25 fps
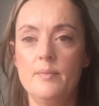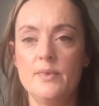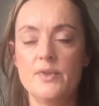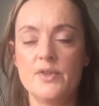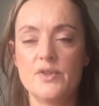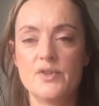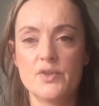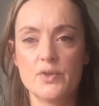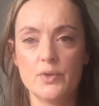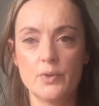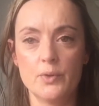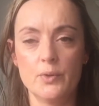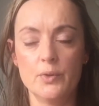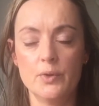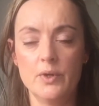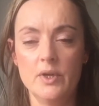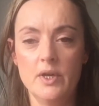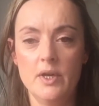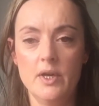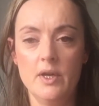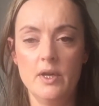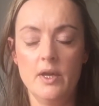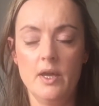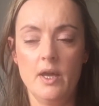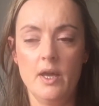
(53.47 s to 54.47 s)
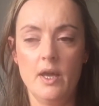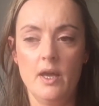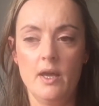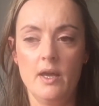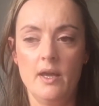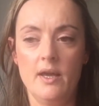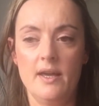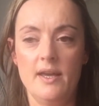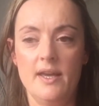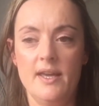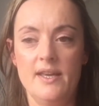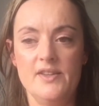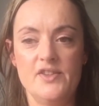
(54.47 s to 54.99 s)
So
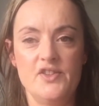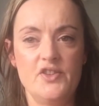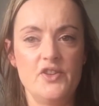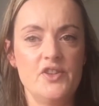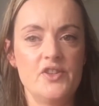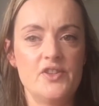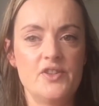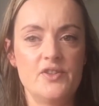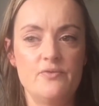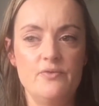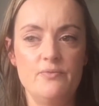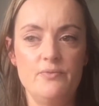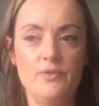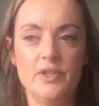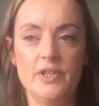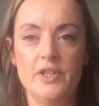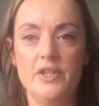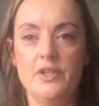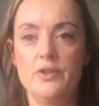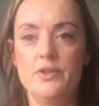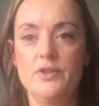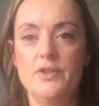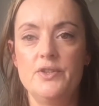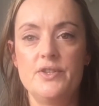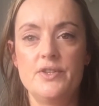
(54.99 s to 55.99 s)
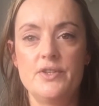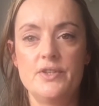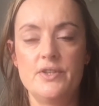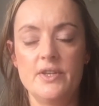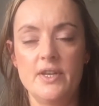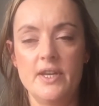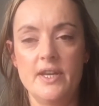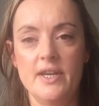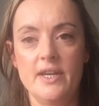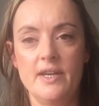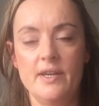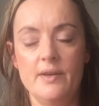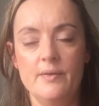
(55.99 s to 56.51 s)
it's just really good
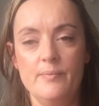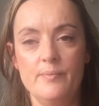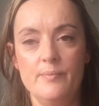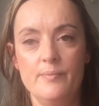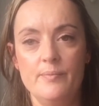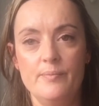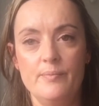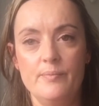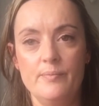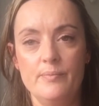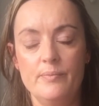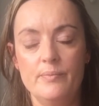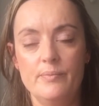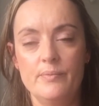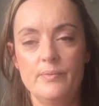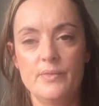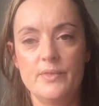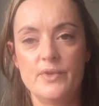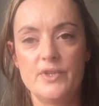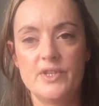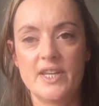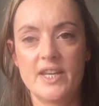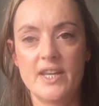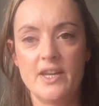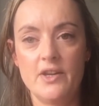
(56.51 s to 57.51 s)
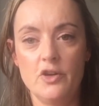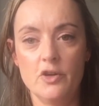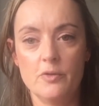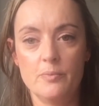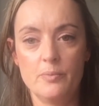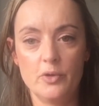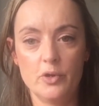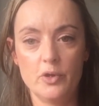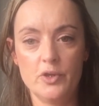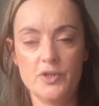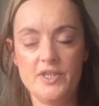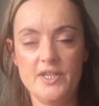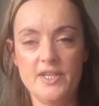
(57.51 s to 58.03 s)
to get your
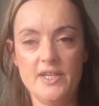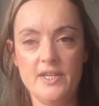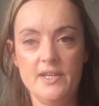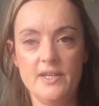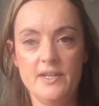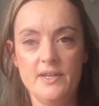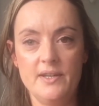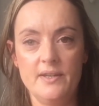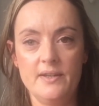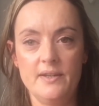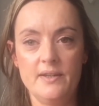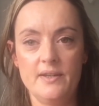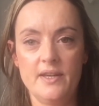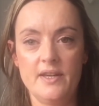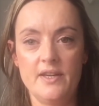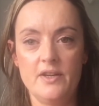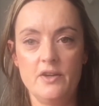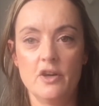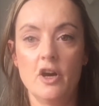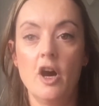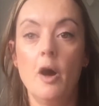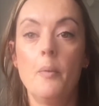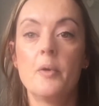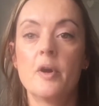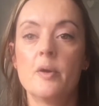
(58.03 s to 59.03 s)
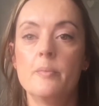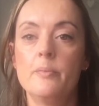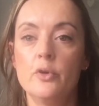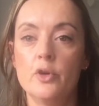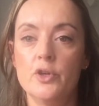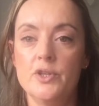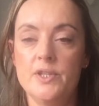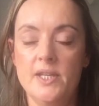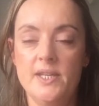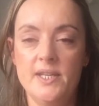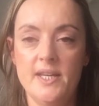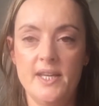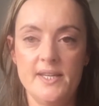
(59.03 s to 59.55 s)
body, your upper
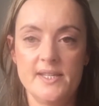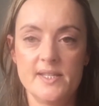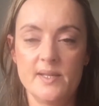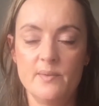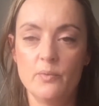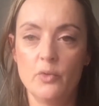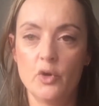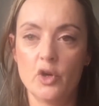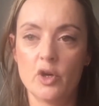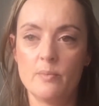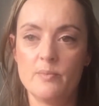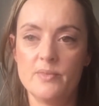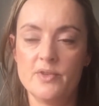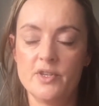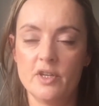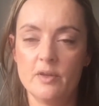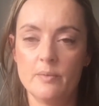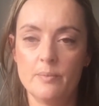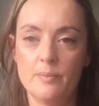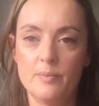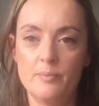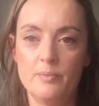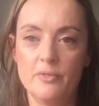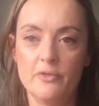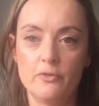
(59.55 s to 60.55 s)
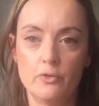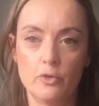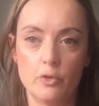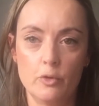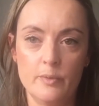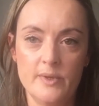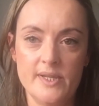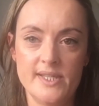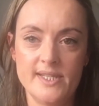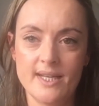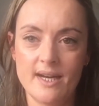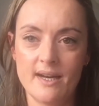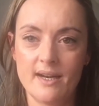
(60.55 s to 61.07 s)
body nice and warmed up before
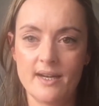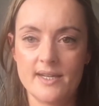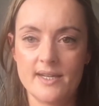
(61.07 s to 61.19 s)
we start